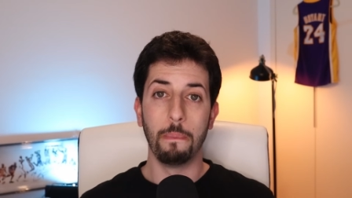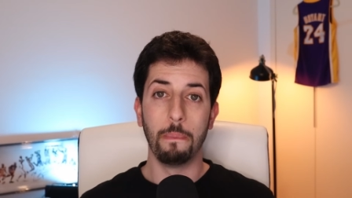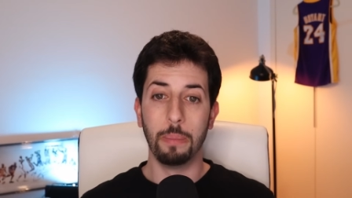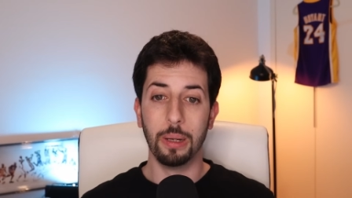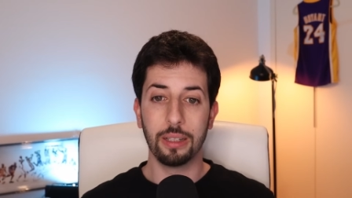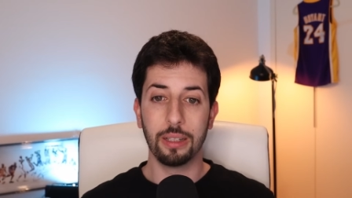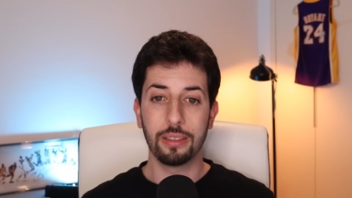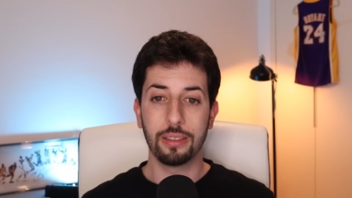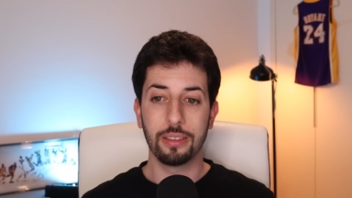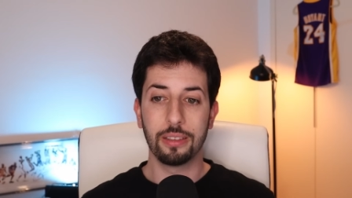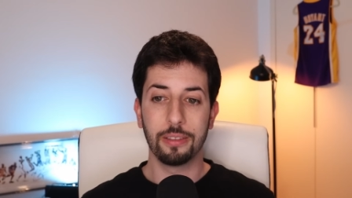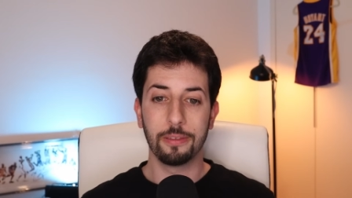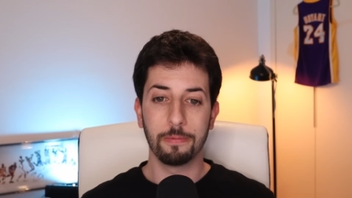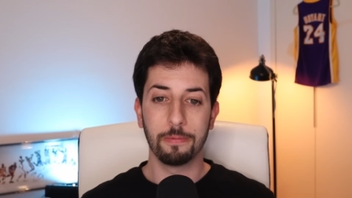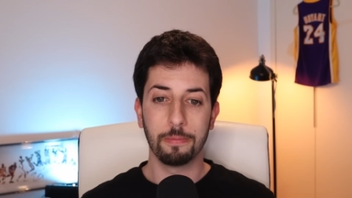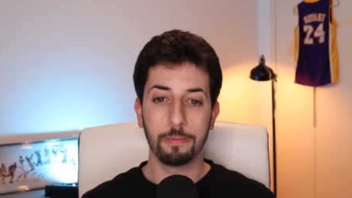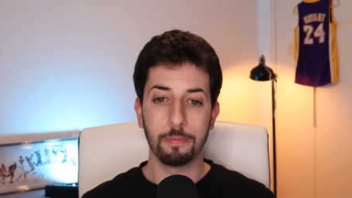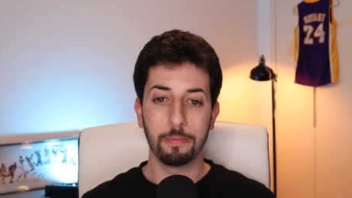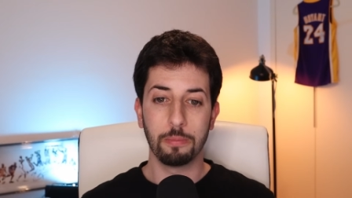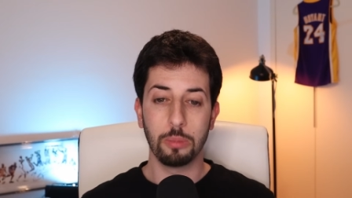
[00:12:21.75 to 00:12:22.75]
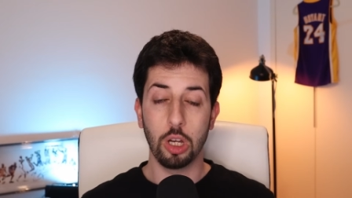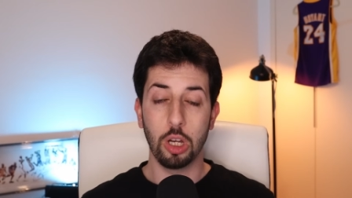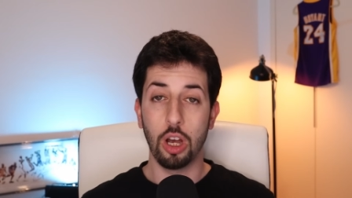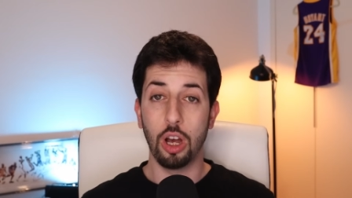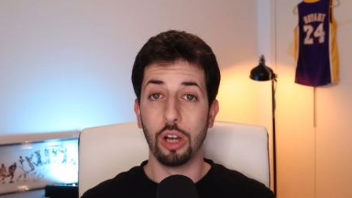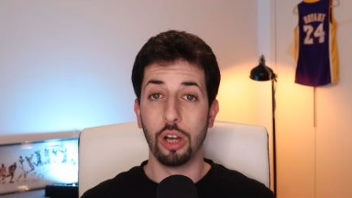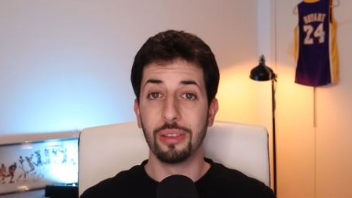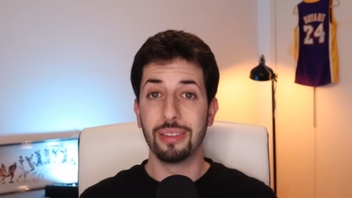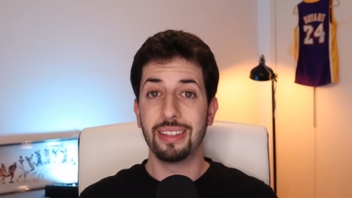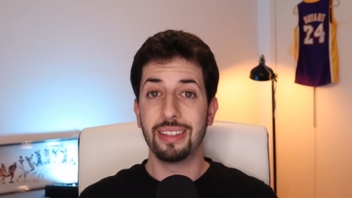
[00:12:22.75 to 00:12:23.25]
But
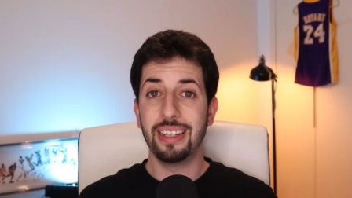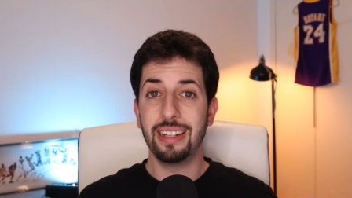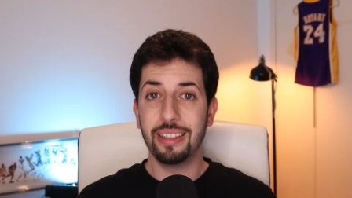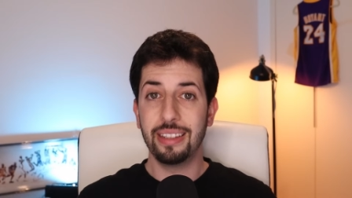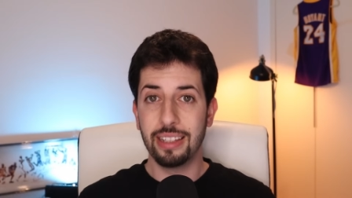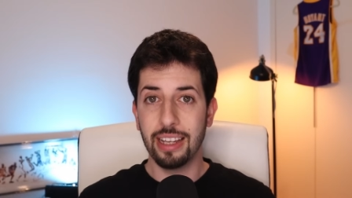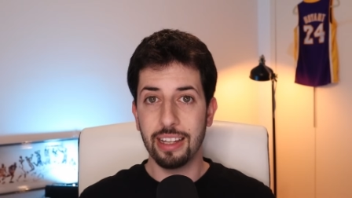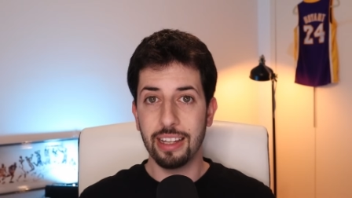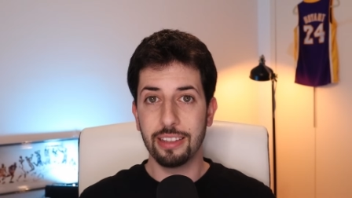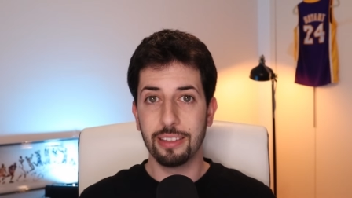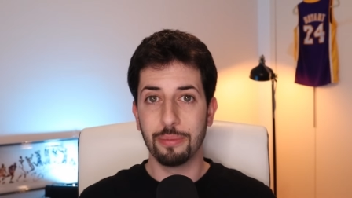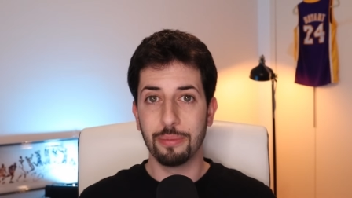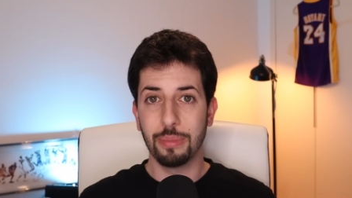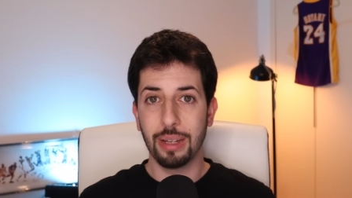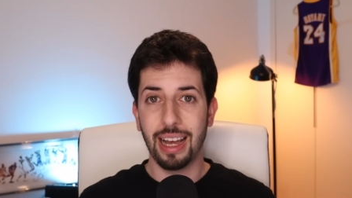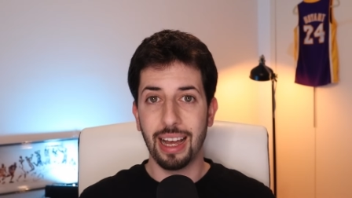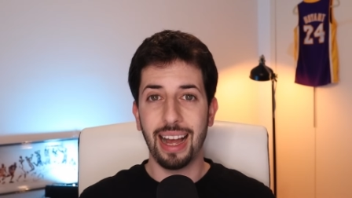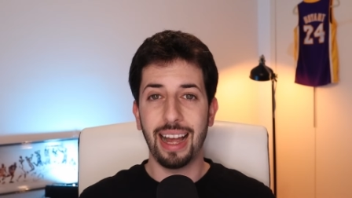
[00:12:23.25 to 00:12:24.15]
until then,